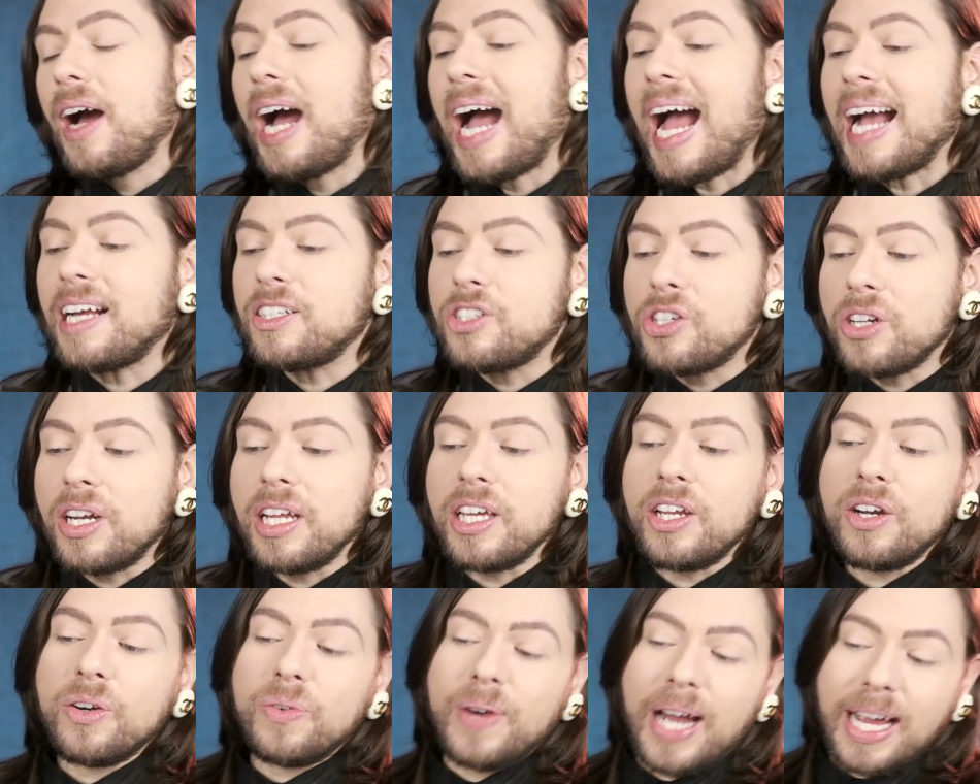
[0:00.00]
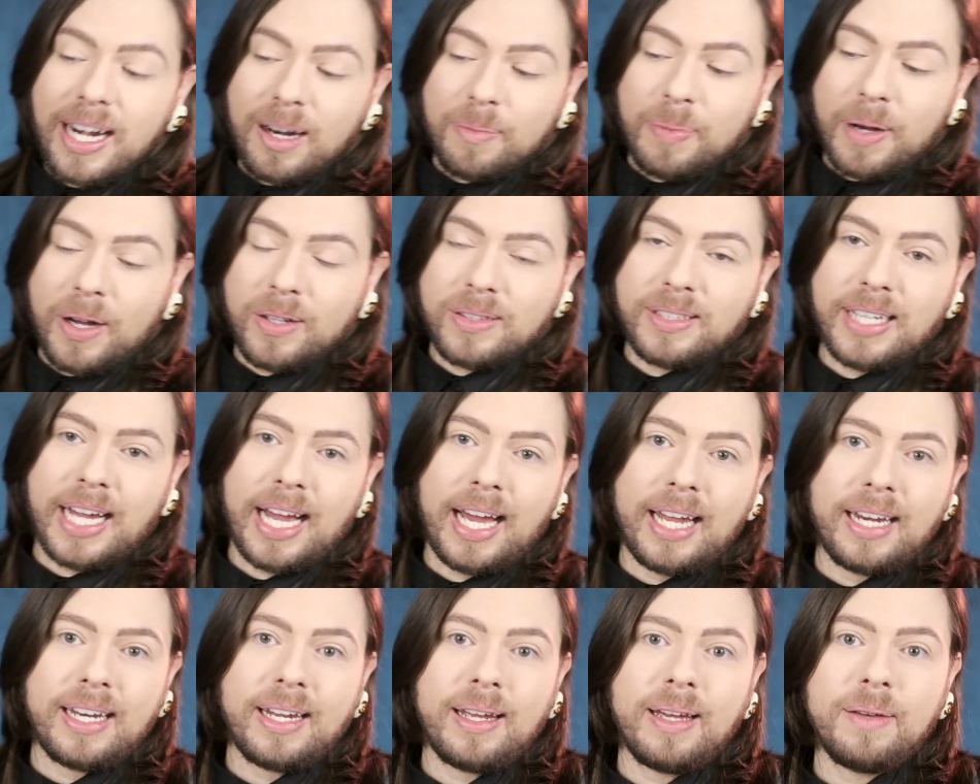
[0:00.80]
Actually, you're right about
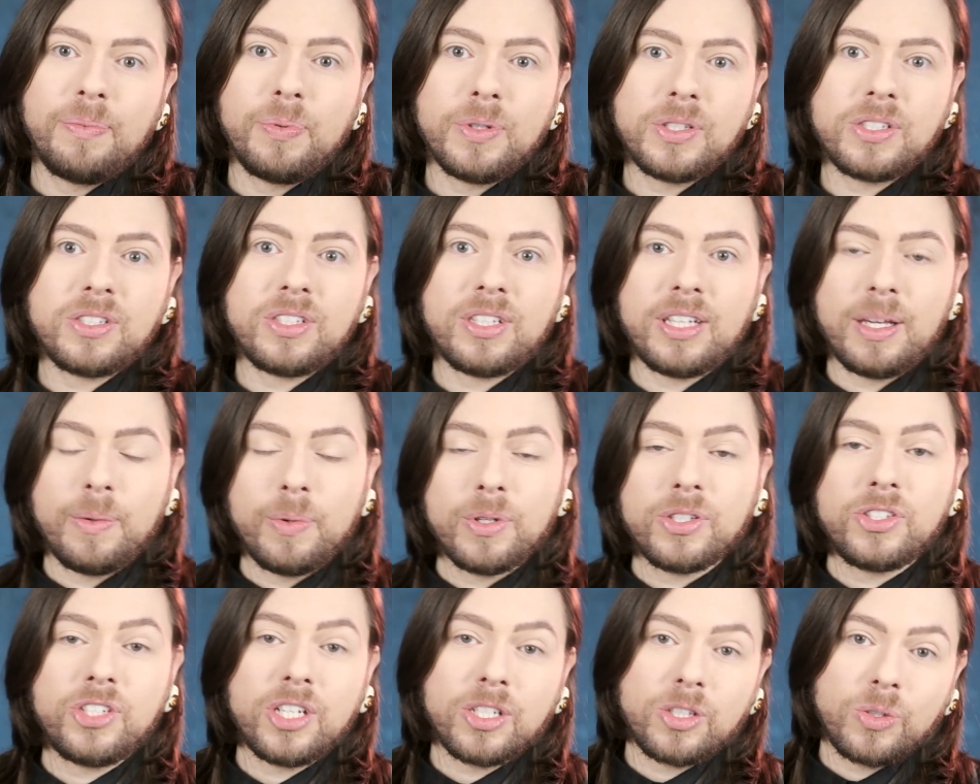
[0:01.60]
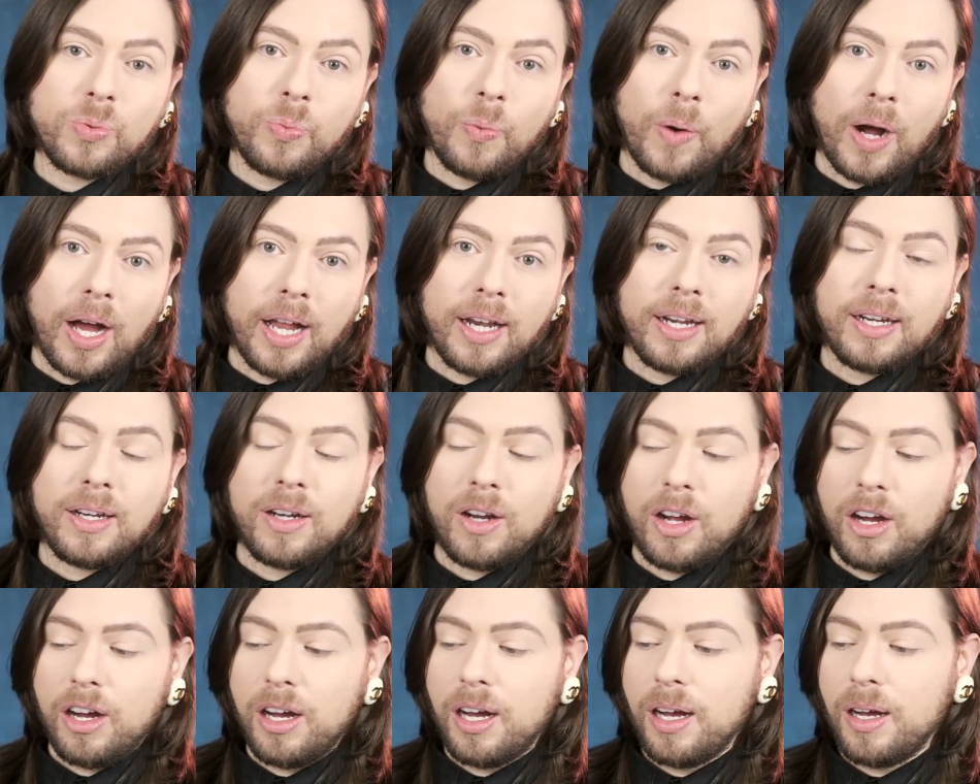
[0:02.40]
that. It was just
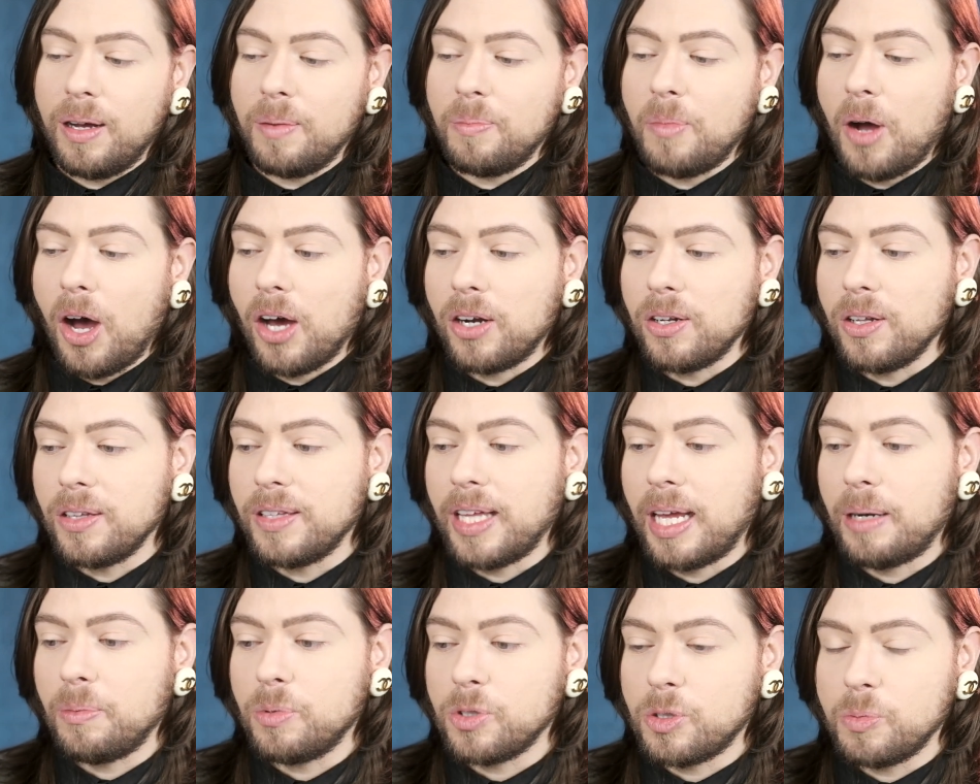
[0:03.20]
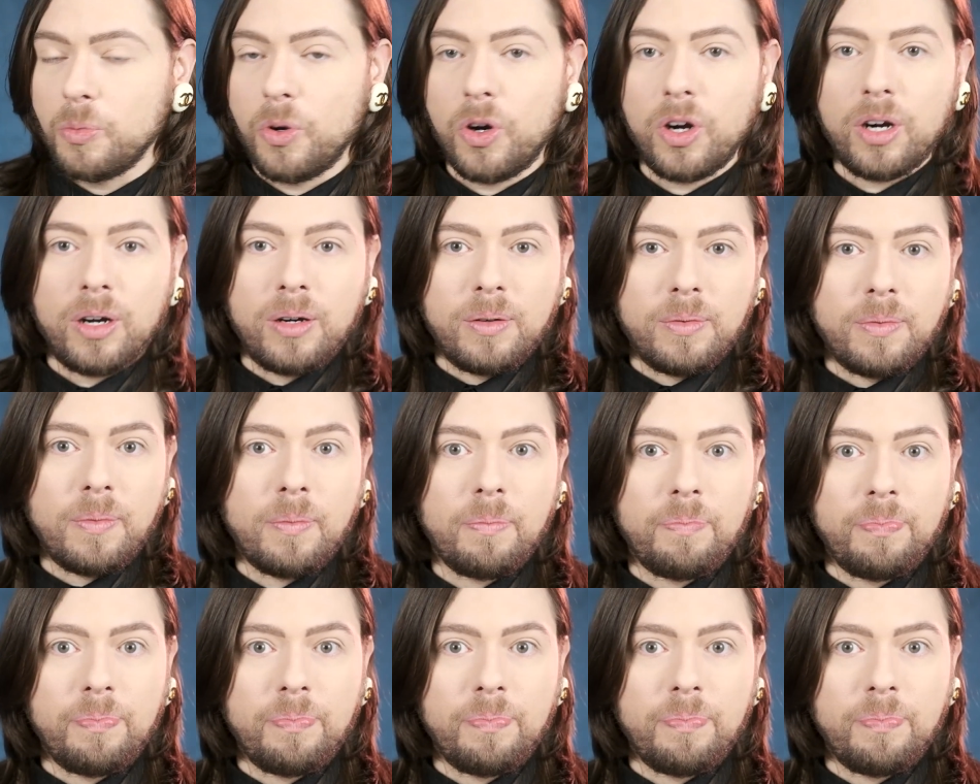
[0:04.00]
one model that was more